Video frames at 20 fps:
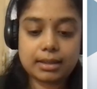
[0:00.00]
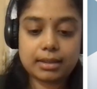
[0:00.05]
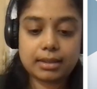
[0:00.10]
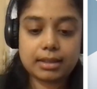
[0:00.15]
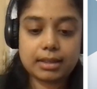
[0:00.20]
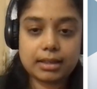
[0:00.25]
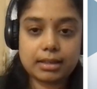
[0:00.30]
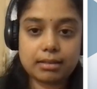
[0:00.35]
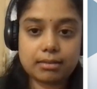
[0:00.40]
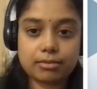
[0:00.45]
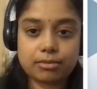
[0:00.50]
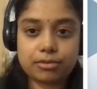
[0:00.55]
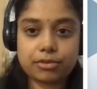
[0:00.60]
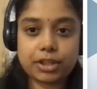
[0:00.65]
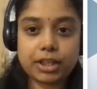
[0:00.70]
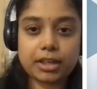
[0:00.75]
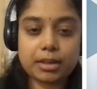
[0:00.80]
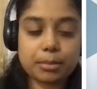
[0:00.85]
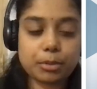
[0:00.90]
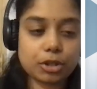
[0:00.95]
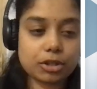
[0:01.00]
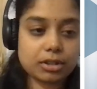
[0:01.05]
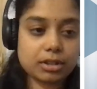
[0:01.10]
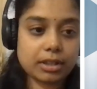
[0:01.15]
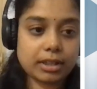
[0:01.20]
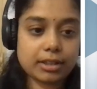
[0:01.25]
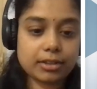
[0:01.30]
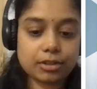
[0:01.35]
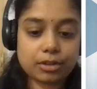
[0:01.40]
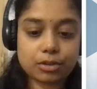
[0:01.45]
and then forget
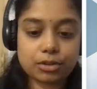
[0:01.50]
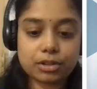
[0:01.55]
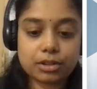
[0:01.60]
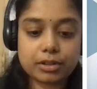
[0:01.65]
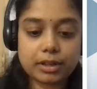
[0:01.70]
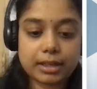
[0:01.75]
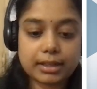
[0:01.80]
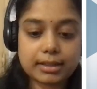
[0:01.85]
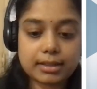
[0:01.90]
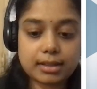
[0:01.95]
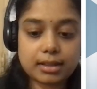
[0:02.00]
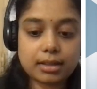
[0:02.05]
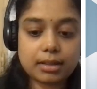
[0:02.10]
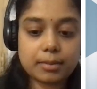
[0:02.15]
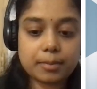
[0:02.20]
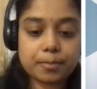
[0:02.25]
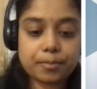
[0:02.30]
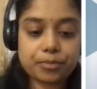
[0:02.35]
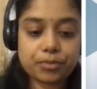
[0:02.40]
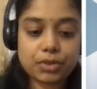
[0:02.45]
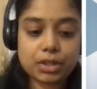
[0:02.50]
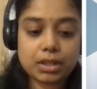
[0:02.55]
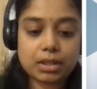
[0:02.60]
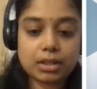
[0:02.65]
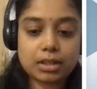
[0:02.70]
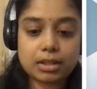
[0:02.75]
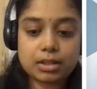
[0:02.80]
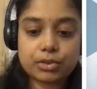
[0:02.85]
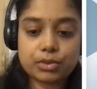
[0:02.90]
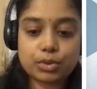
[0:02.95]
about the error on the right side.
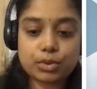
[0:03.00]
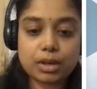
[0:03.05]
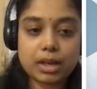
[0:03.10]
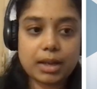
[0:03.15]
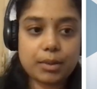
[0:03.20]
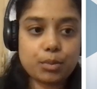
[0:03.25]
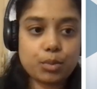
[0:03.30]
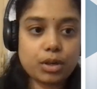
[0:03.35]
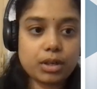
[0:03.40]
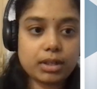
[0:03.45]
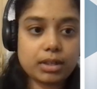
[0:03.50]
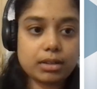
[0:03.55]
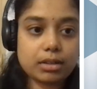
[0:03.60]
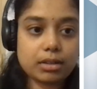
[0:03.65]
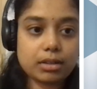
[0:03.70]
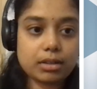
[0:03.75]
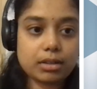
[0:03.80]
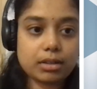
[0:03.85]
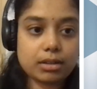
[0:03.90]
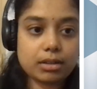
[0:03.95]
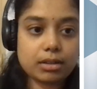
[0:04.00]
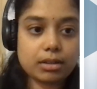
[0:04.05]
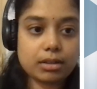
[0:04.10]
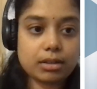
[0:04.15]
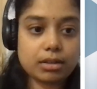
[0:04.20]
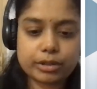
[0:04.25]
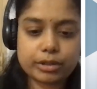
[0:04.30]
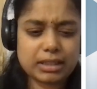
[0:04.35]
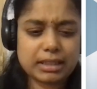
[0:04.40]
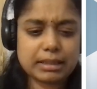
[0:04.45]
So I want a
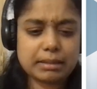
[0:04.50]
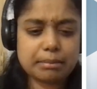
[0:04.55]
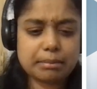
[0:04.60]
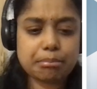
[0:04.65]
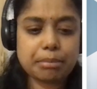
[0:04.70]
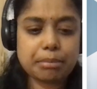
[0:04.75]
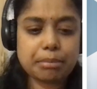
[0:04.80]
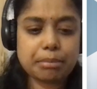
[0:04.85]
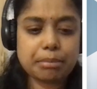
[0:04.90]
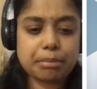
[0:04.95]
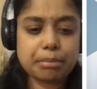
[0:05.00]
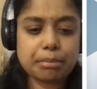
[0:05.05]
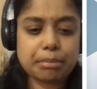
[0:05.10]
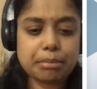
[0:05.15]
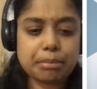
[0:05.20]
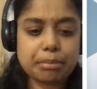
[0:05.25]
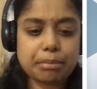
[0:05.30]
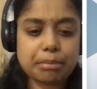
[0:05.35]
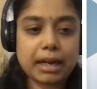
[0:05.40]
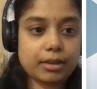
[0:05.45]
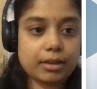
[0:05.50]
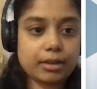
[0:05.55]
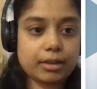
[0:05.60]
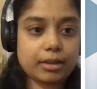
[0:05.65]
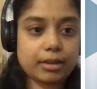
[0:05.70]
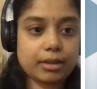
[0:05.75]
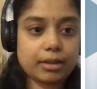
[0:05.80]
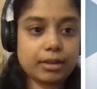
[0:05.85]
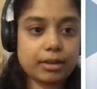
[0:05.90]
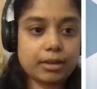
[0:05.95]
horizontal
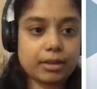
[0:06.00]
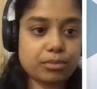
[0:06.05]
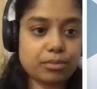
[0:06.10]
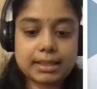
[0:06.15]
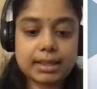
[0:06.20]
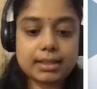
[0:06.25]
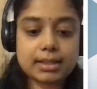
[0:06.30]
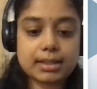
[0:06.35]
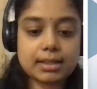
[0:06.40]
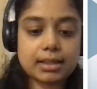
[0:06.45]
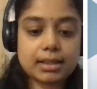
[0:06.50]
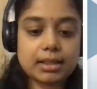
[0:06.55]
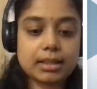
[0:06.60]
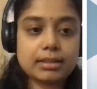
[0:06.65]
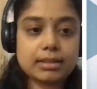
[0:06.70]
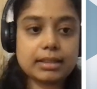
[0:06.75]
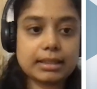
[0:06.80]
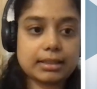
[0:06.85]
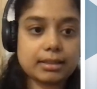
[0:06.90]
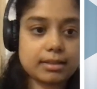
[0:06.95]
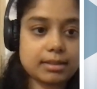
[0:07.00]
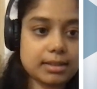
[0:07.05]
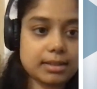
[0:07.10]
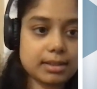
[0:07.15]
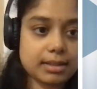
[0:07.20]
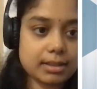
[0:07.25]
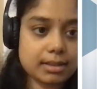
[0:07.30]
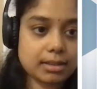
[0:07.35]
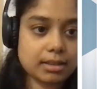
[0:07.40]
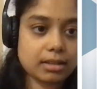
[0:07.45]
padding of maybe 6.
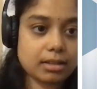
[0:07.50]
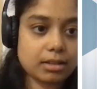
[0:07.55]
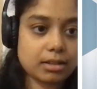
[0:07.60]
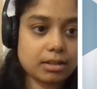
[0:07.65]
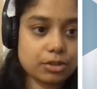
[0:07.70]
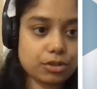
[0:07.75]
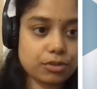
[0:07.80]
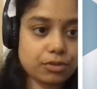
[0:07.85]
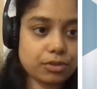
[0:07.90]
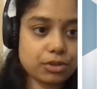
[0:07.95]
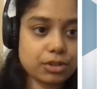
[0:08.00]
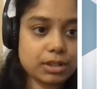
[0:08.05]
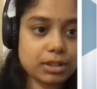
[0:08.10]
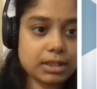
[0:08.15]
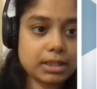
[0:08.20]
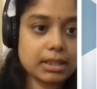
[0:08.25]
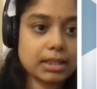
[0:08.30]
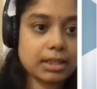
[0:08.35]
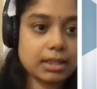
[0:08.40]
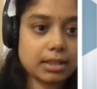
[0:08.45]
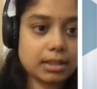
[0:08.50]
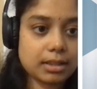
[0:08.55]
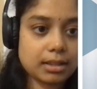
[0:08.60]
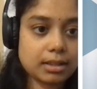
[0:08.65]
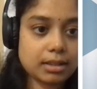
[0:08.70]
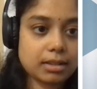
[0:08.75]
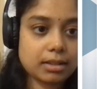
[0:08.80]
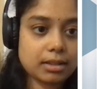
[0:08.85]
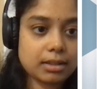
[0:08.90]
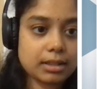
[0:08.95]
That is, so if you
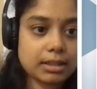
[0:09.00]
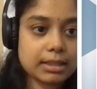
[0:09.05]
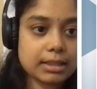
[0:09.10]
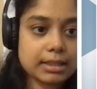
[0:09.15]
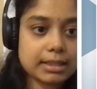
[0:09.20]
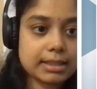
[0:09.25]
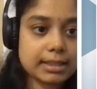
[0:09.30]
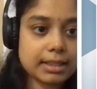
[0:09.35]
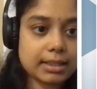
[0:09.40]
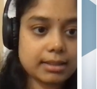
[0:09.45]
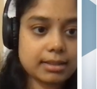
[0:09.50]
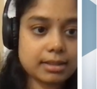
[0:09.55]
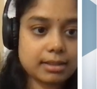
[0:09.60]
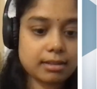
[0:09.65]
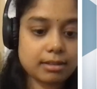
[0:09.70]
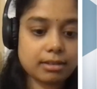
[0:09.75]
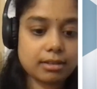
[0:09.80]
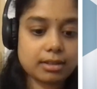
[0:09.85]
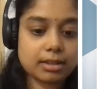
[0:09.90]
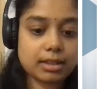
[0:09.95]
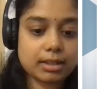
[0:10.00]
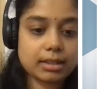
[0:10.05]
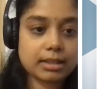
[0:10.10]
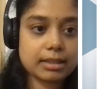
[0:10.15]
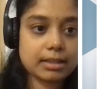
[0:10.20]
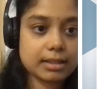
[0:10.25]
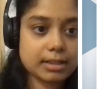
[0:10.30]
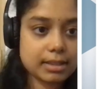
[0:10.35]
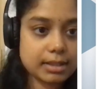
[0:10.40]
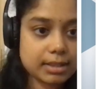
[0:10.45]
see 6
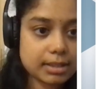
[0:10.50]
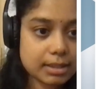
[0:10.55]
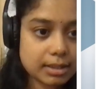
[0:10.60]
here